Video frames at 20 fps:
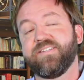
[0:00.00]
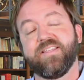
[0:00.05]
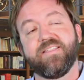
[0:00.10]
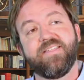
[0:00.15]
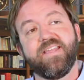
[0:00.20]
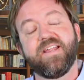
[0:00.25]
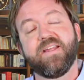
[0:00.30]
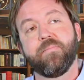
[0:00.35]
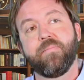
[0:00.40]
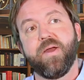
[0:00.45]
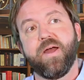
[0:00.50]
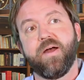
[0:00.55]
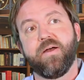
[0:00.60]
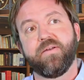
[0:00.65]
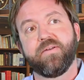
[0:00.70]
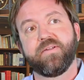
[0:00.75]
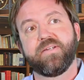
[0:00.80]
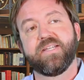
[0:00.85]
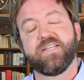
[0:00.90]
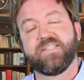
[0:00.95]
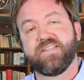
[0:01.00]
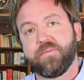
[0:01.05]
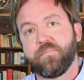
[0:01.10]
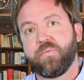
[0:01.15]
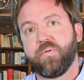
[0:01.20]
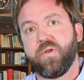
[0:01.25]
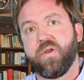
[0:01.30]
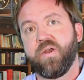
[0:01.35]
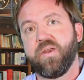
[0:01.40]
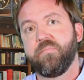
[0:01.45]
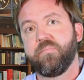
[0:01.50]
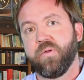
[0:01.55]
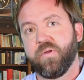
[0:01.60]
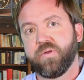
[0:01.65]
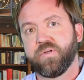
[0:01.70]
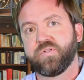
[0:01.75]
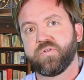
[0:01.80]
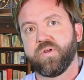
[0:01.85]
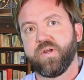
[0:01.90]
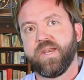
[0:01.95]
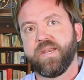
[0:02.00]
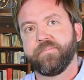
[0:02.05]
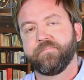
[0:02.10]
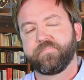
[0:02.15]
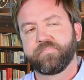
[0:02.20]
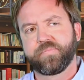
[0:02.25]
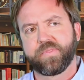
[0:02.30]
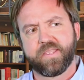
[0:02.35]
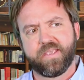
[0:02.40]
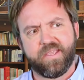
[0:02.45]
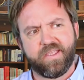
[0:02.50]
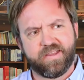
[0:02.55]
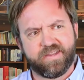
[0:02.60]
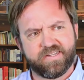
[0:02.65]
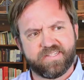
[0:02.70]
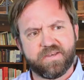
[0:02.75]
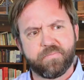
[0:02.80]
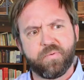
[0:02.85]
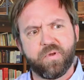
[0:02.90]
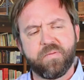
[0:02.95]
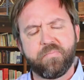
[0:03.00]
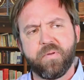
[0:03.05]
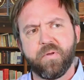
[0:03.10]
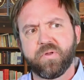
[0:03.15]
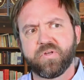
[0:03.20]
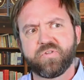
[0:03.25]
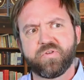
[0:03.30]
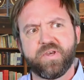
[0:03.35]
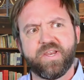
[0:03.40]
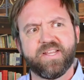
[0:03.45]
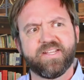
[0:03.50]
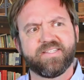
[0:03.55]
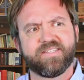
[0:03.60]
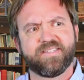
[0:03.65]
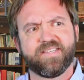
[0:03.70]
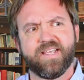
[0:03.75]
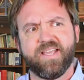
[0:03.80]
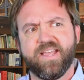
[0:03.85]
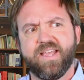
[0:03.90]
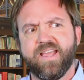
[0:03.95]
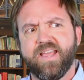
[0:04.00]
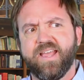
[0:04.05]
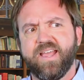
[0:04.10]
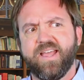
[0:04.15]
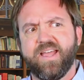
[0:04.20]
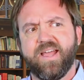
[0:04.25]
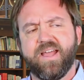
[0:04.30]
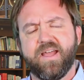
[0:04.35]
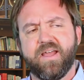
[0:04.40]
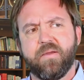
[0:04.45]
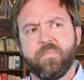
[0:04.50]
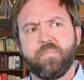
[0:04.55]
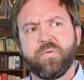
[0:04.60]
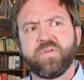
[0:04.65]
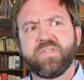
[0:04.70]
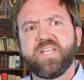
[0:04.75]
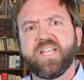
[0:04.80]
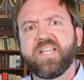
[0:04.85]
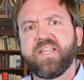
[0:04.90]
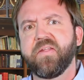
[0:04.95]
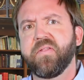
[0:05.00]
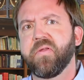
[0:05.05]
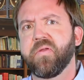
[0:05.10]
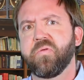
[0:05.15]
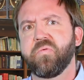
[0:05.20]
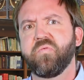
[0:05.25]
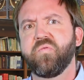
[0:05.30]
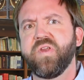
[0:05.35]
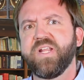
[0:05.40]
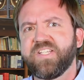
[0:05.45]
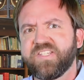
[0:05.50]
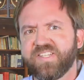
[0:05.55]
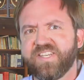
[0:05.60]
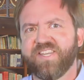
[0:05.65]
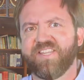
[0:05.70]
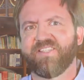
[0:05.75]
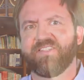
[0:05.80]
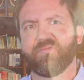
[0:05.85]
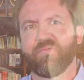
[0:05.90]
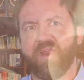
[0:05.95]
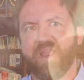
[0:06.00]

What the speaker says: to think about contemporary poetry. And contemporary poetry is a particular richness